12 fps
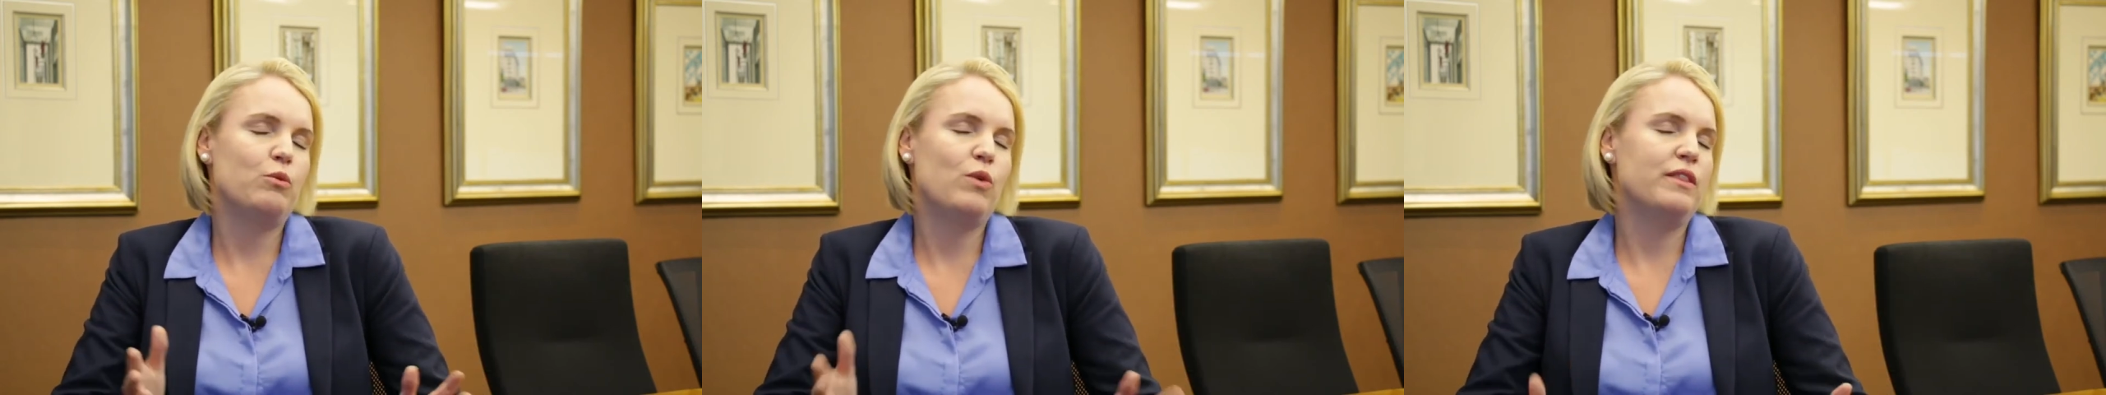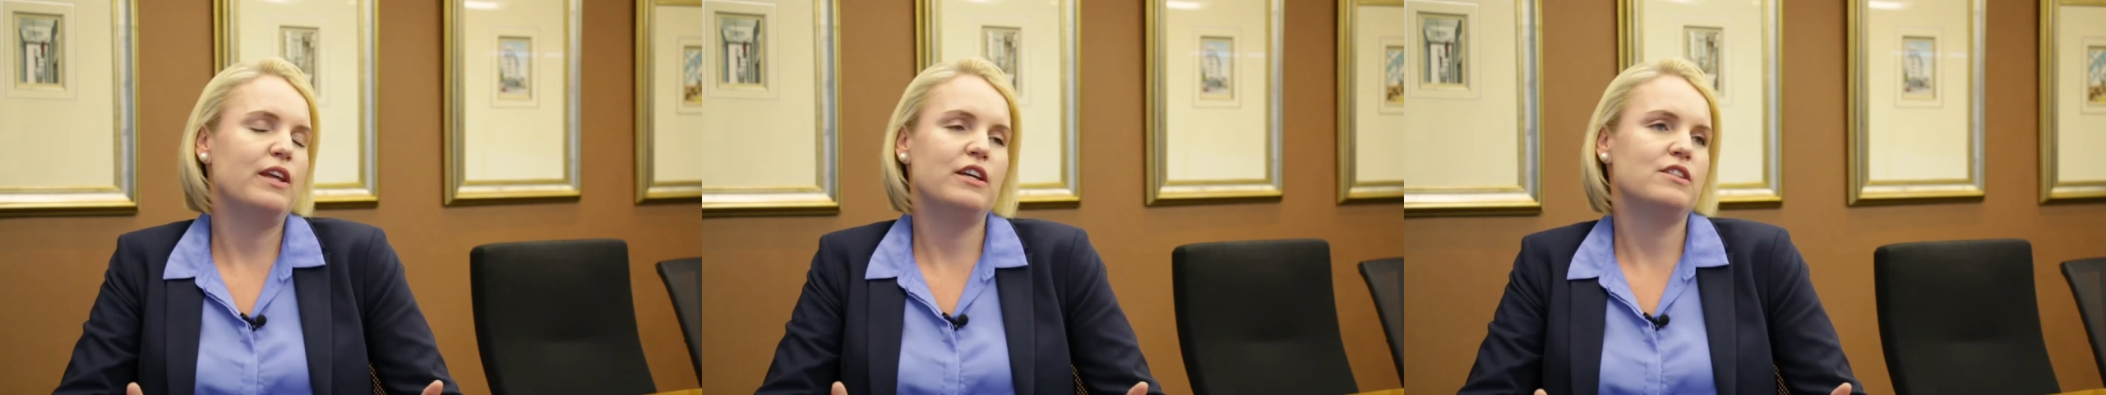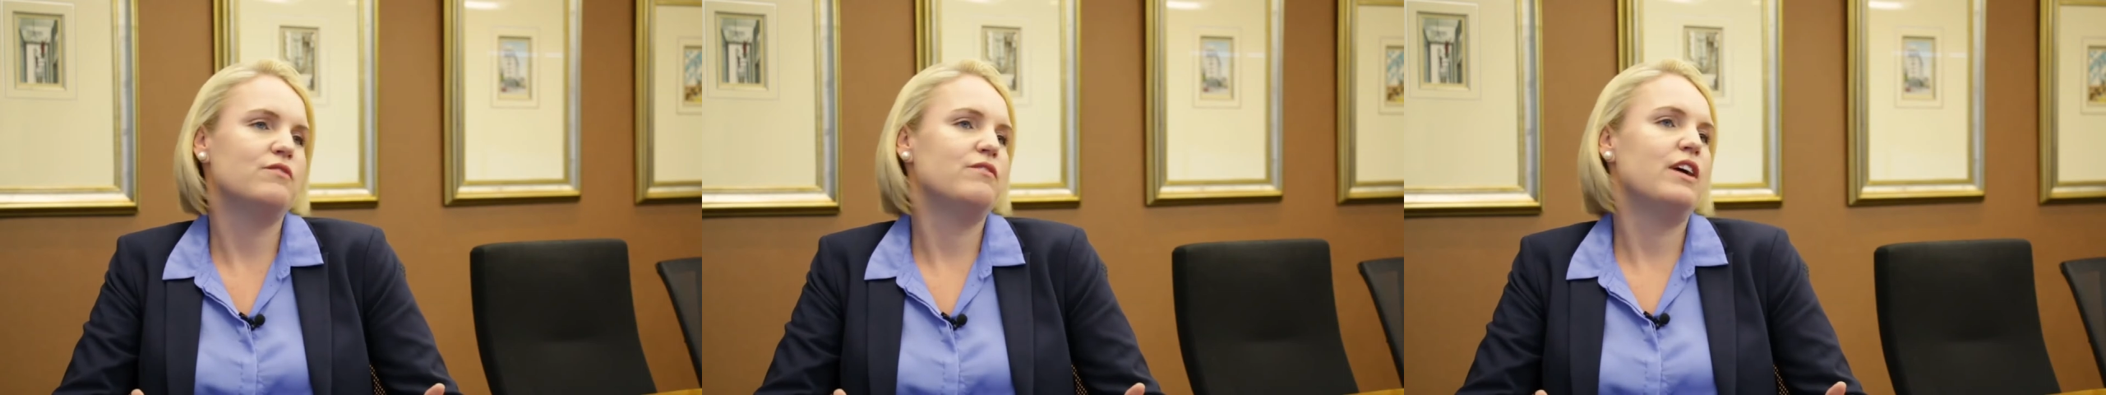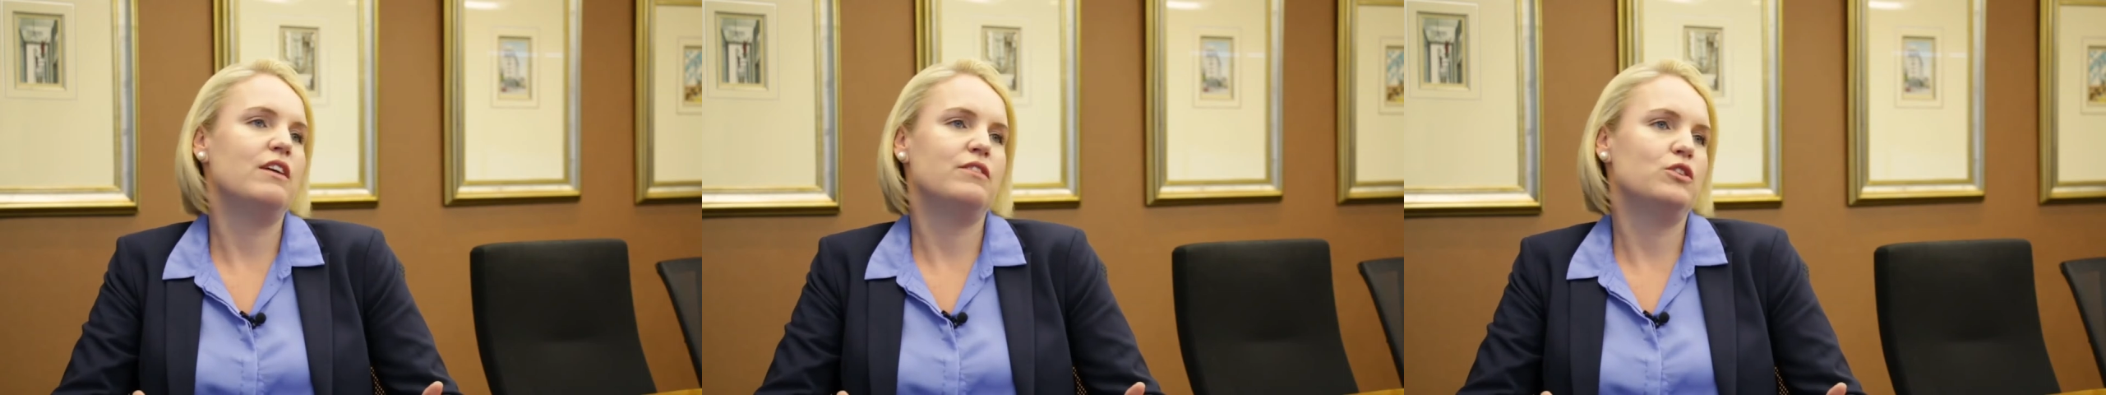
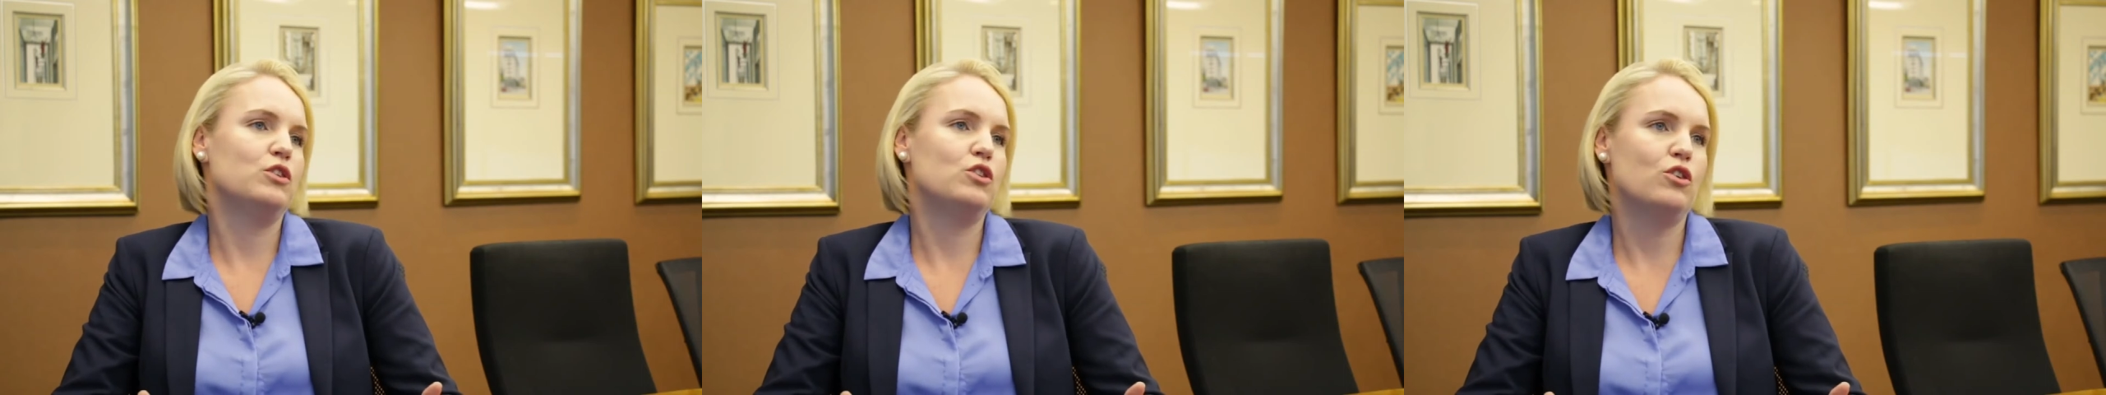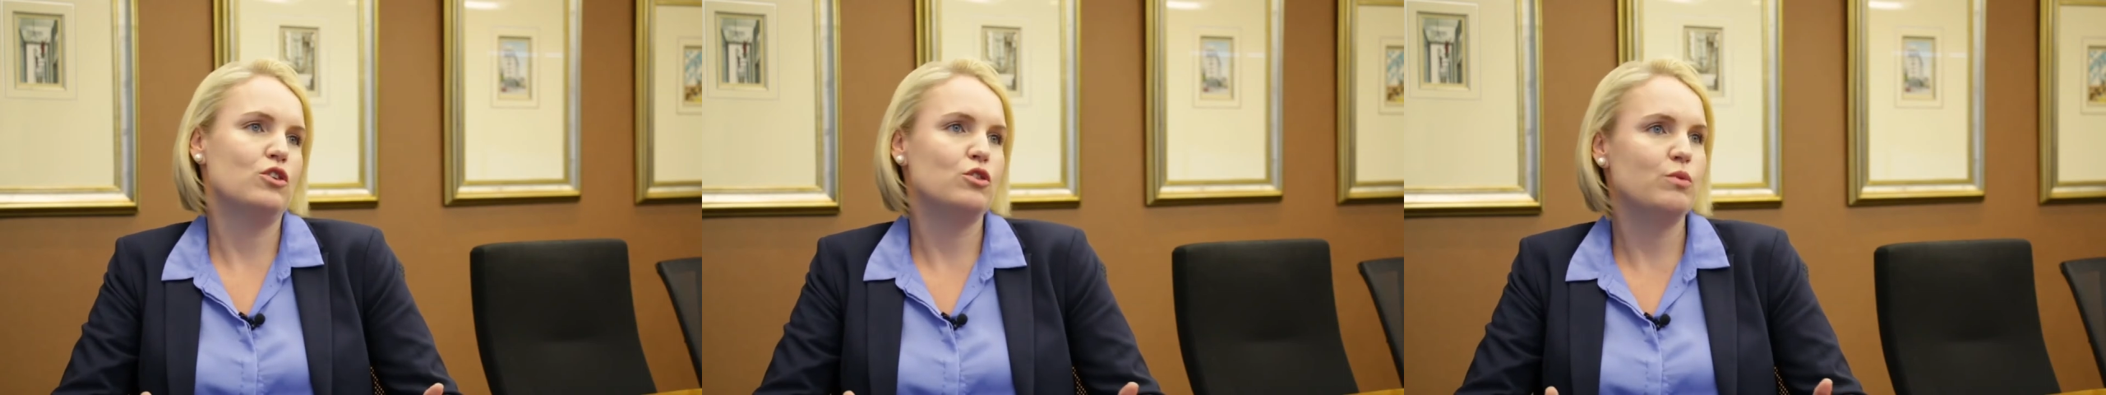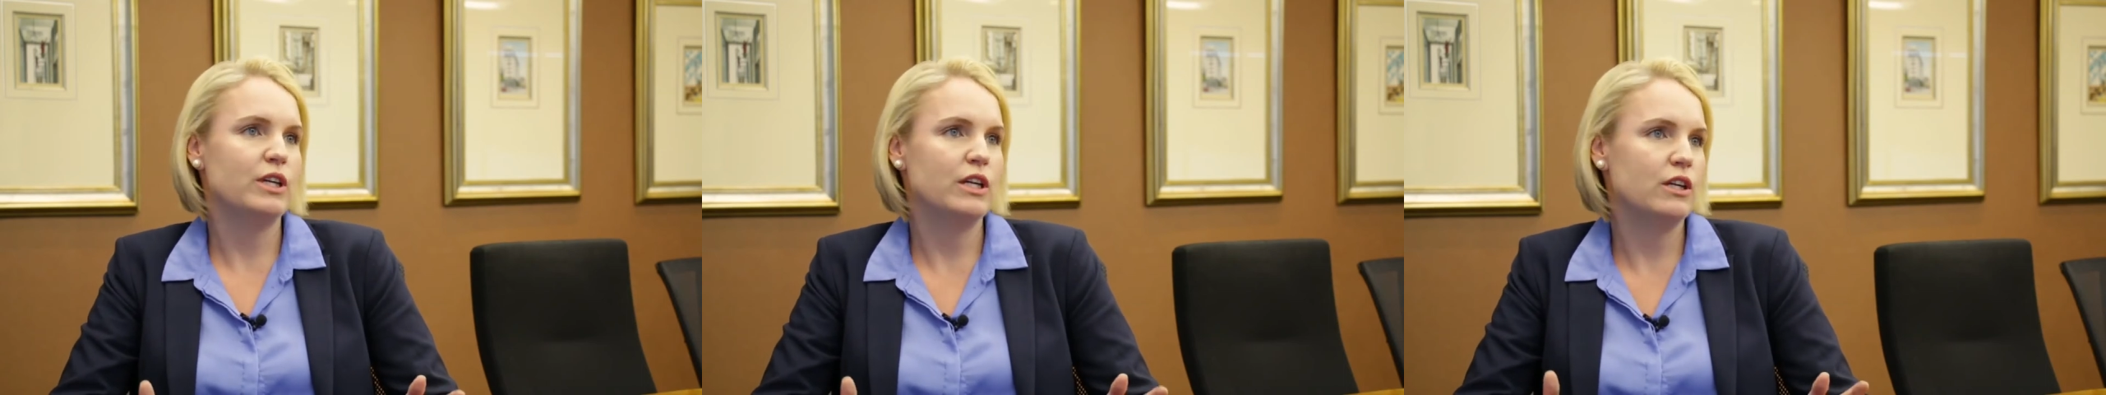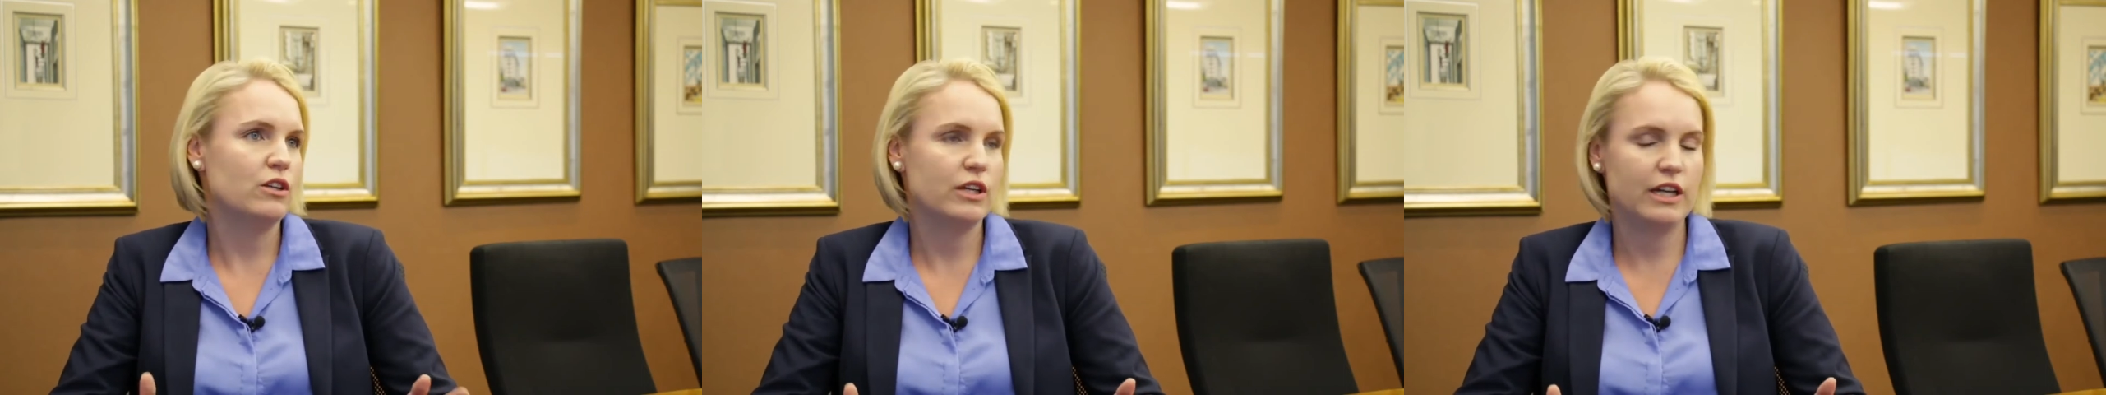1,500 stocks we
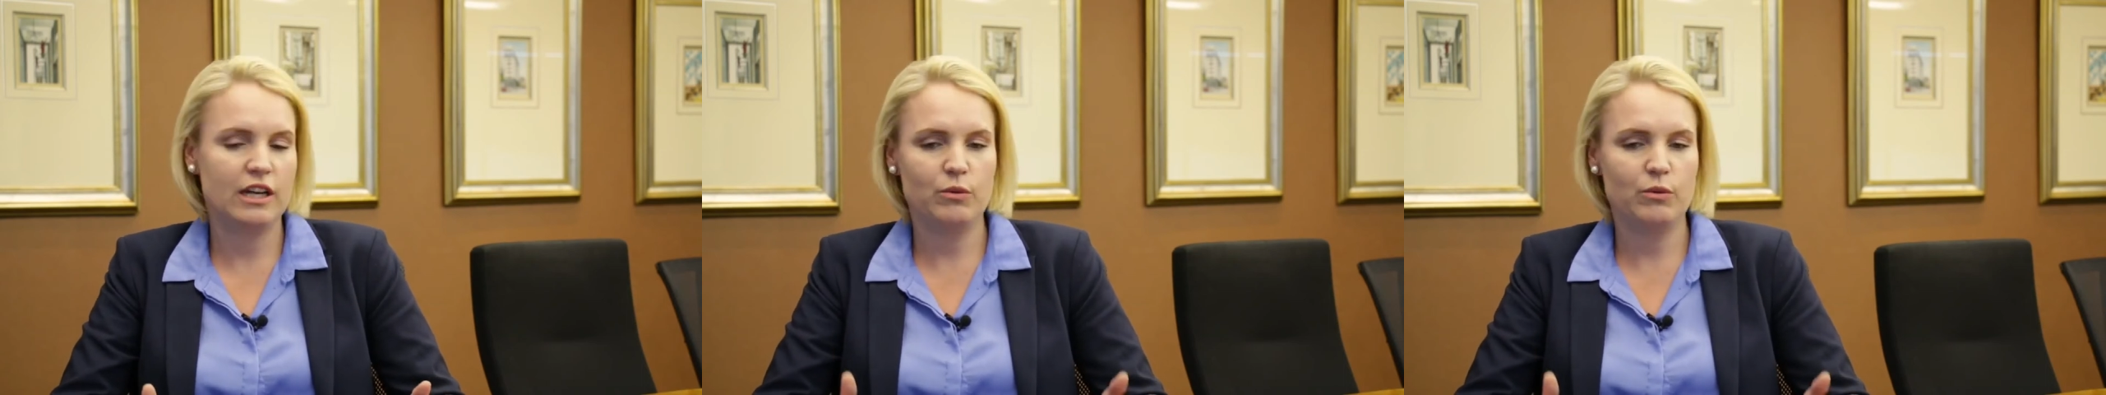can look at,